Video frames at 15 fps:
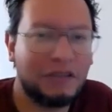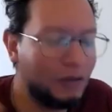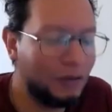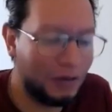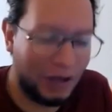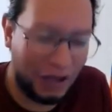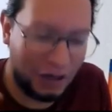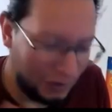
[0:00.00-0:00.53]

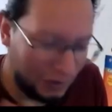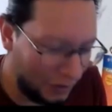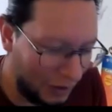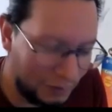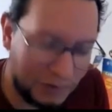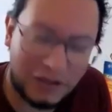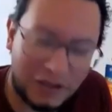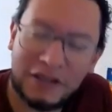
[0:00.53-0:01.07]
So I don't know,
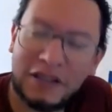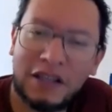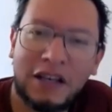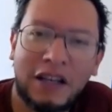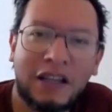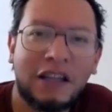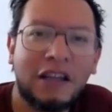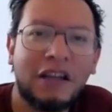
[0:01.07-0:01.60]
I'm gonna say
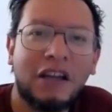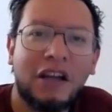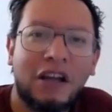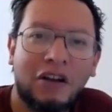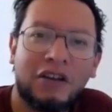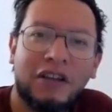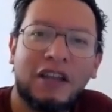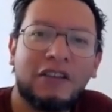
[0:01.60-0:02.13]
like,
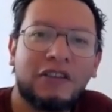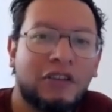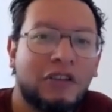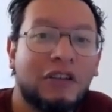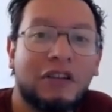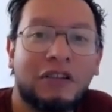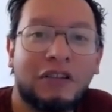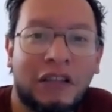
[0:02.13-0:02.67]
okay,
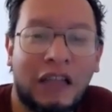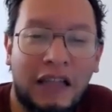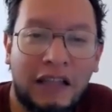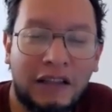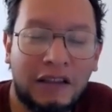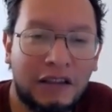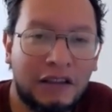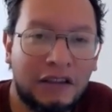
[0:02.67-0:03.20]
so
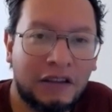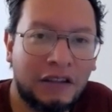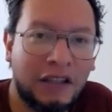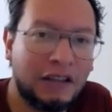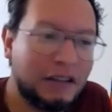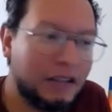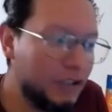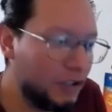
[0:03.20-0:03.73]
the
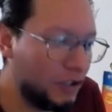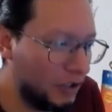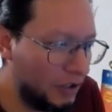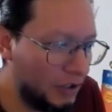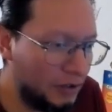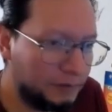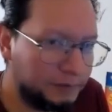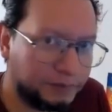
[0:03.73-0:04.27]

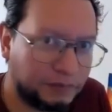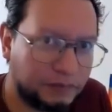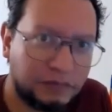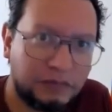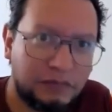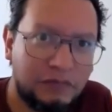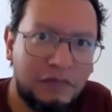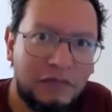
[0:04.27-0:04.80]
teacher
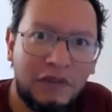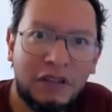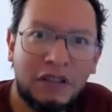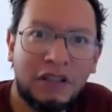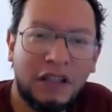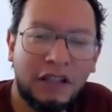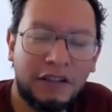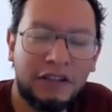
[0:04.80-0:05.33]

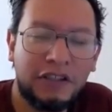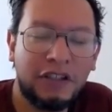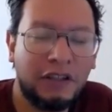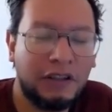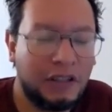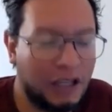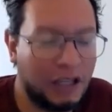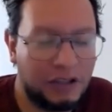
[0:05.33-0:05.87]

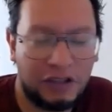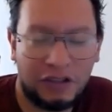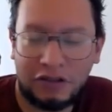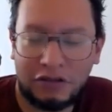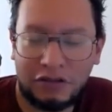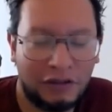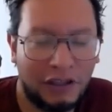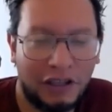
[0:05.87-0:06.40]

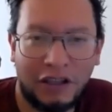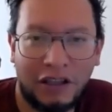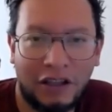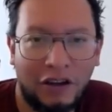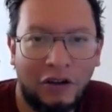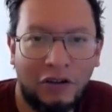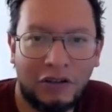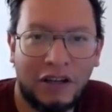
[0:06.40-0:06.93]
teach
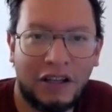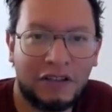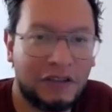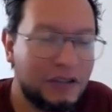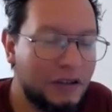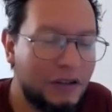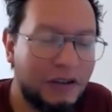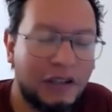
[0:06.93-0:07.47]
all the
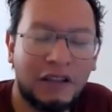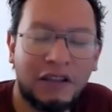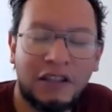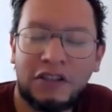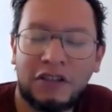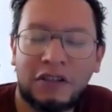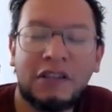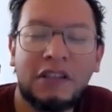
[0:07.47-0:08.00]
lessons. Sorry, the
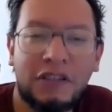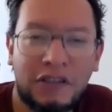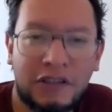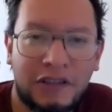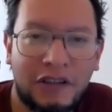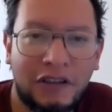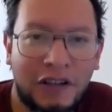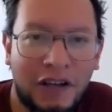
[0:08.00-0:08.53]
teacher
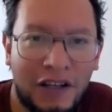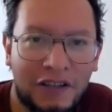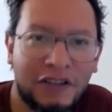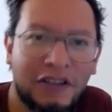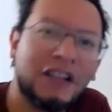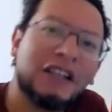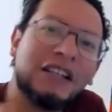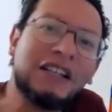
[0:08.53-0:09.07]
teaches all the
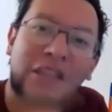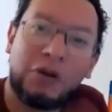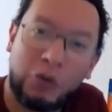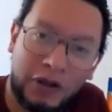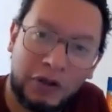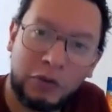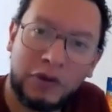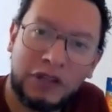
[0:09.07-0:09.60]
lesson.
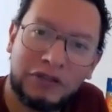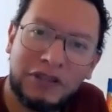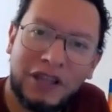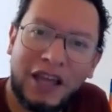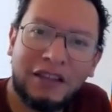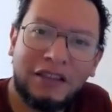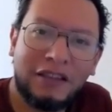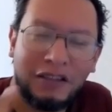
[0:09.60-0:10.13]
When we do
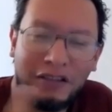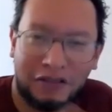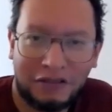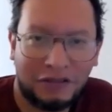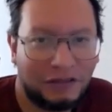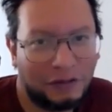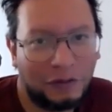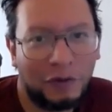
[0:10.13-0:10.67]
that,
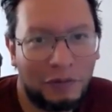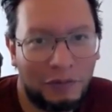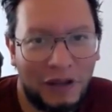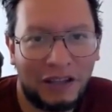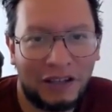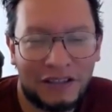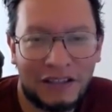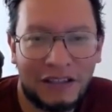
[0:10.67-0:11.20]
we
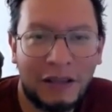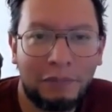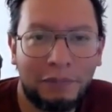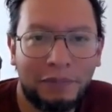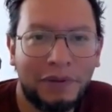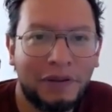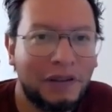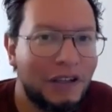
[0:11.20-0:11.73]
made a slip.